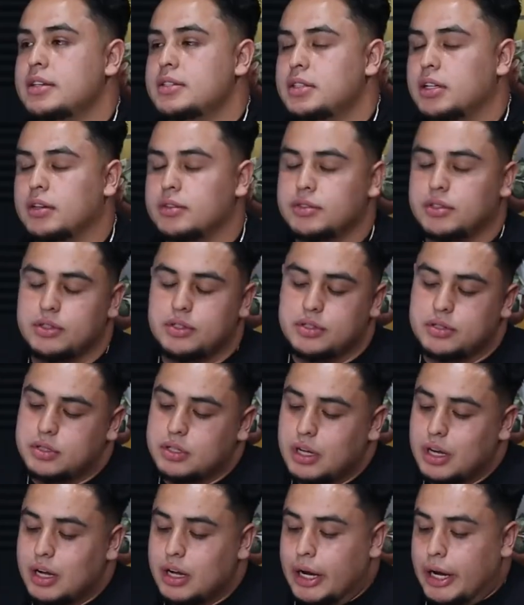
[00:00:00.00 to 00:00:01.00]
stuff. So just
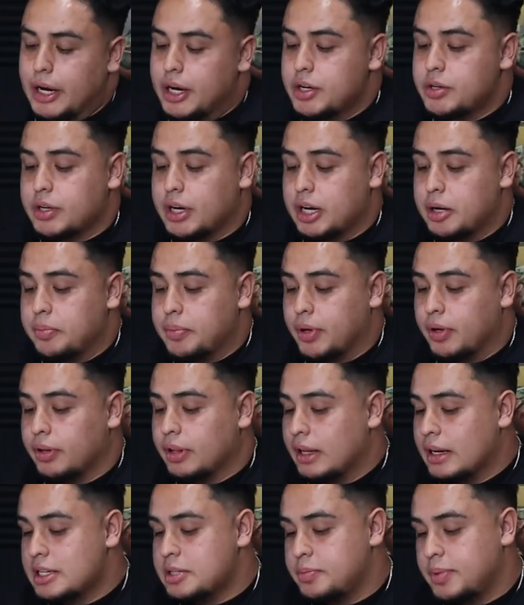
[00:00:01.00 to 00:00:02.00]
try to build
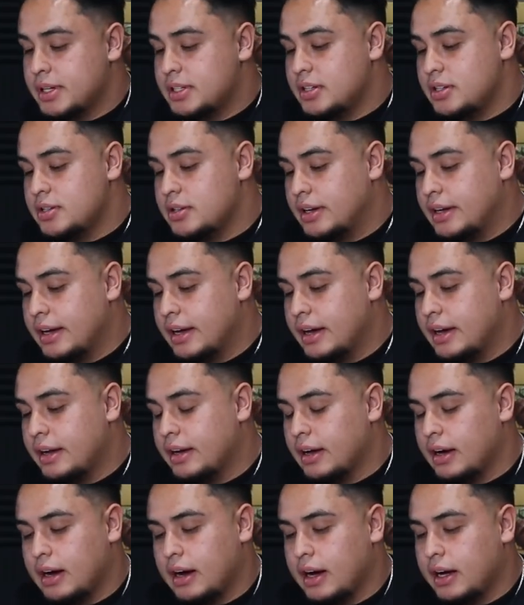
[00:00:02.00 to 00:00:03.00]
it as best as you can.
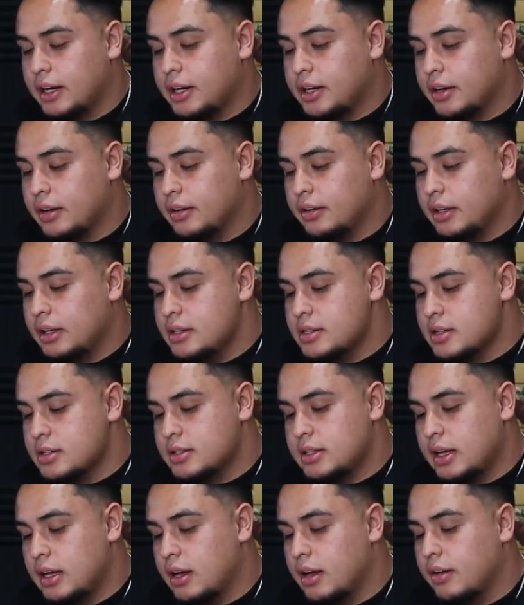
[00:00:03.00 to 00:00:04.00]
I currently just
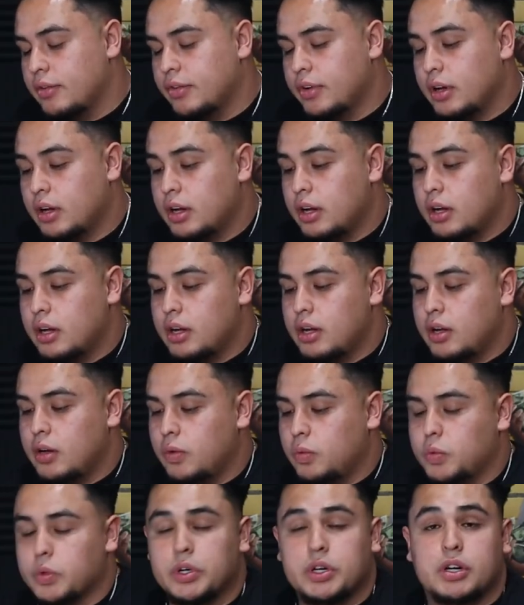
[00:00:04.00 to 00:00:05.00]
have
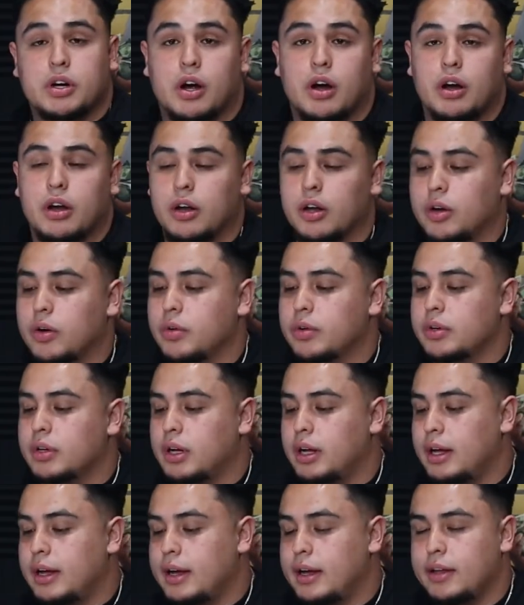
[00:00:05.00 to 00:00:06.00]
1 car loan
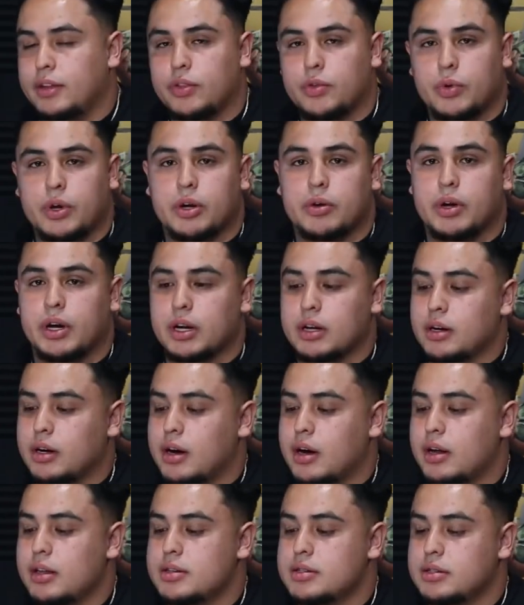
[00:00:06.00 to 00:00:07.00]
and 3 credit
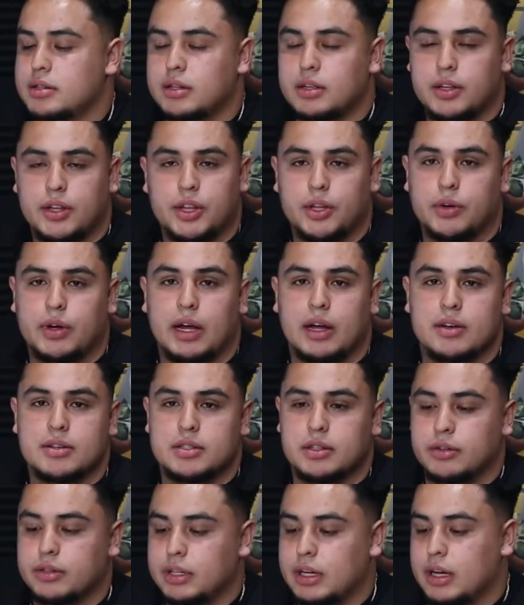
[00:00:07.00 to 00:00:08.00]
cards. No house
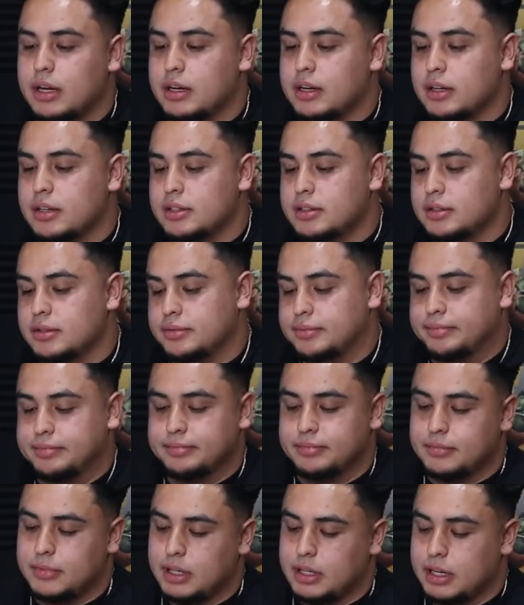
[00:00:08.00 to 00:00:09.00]
loan yet because
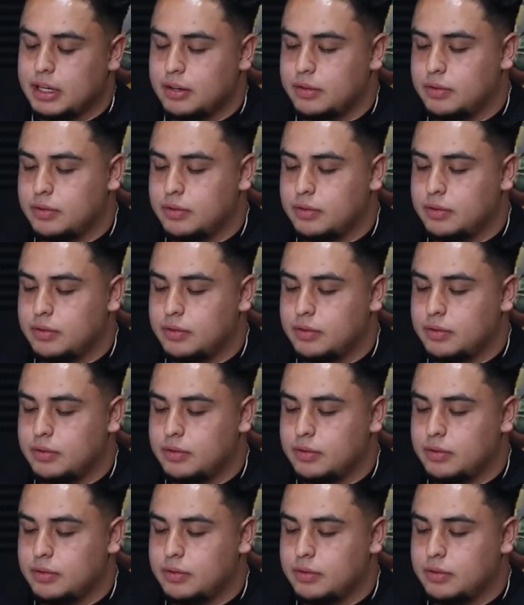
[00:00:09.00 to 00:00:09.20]
I can't afford it.